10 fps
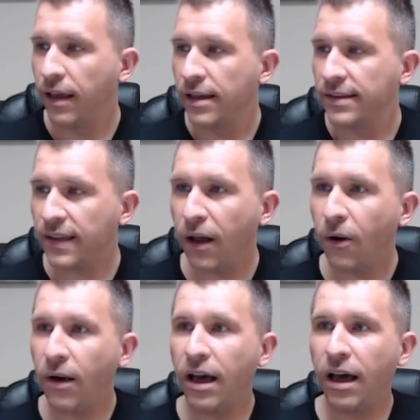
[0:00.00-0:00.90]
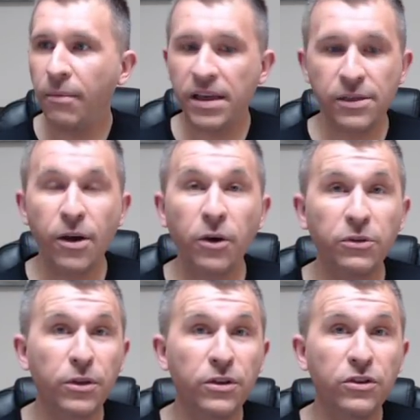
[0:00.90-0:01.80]
So those
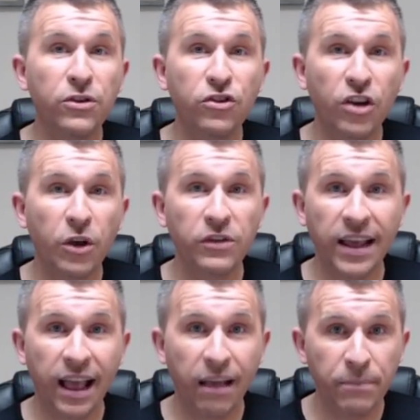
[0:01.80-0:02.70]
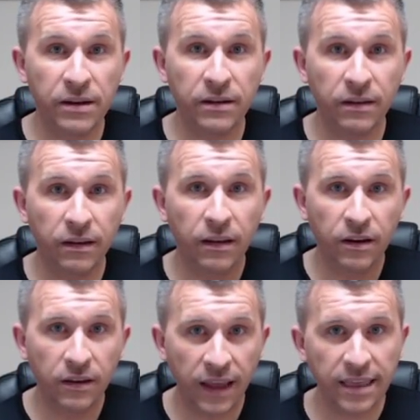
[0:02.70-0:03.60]
were the 2 shows that happened
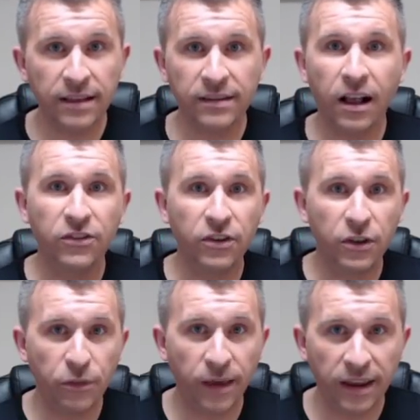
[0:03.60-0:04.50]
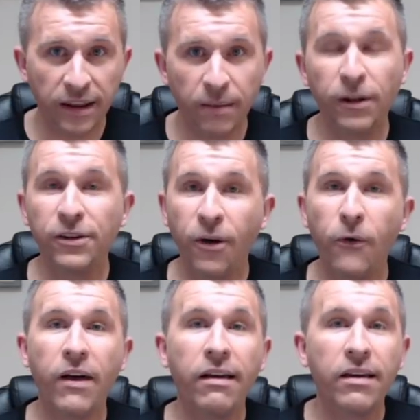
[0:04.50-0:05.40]
today. There's also Lithuania and
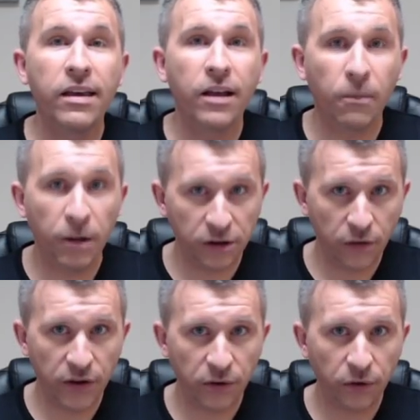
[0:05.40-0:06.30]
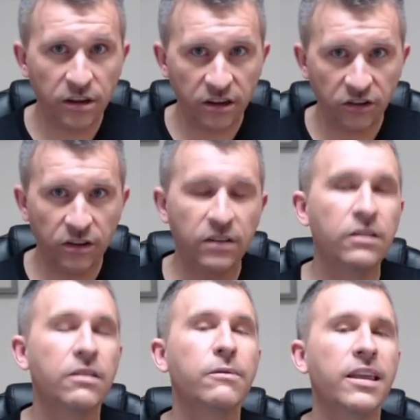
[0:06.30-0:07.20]
Moldova. Moldova doing auditions,
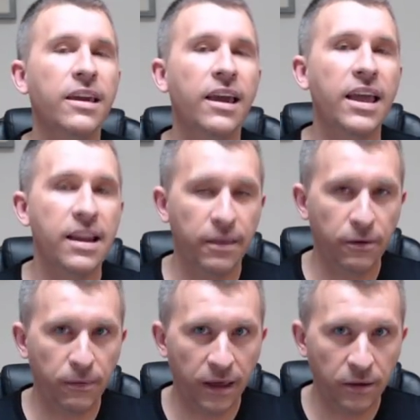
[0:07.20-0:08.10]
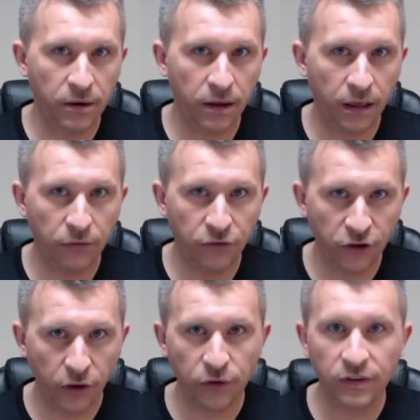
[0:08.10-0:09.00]
Lithuania another round of
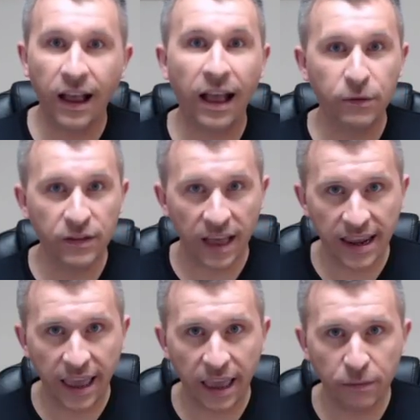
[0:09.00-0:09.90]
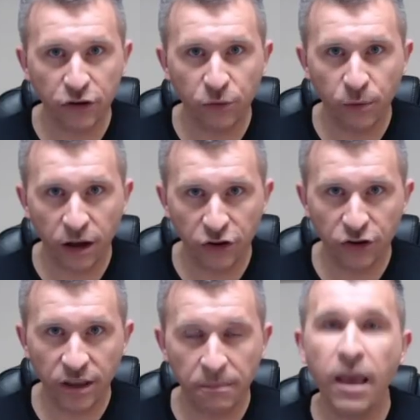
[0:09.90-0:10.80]
shows. I was unable to
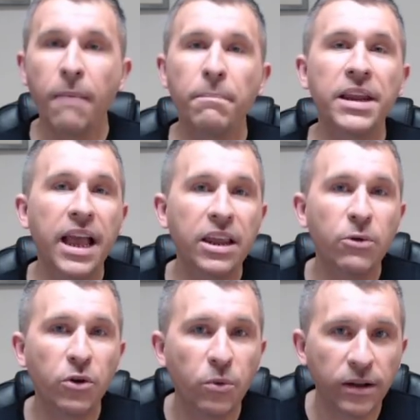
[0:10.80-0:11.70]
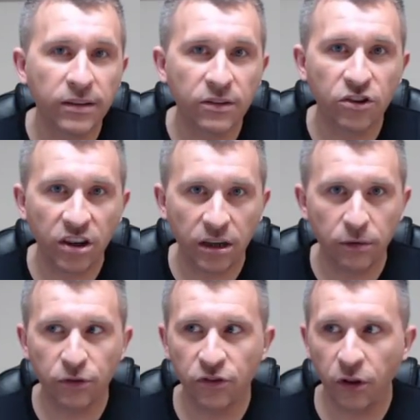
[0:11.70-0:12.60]
watch them, but anyone who wants to share the
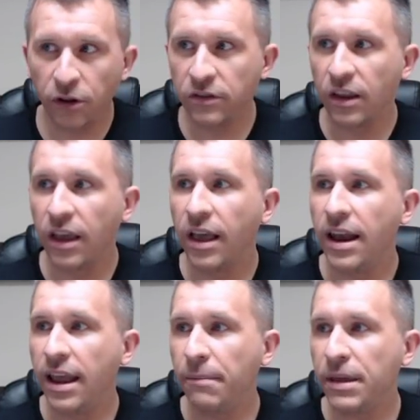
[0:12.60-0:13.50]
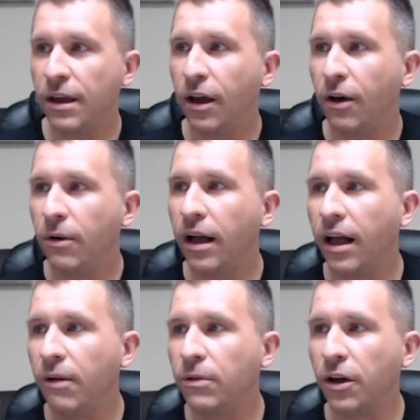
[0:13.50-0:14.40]
results, let me know.
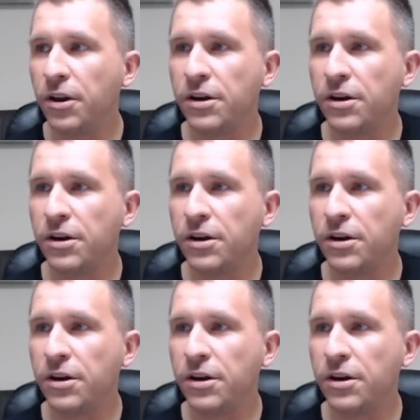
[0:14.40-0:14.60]
We're going to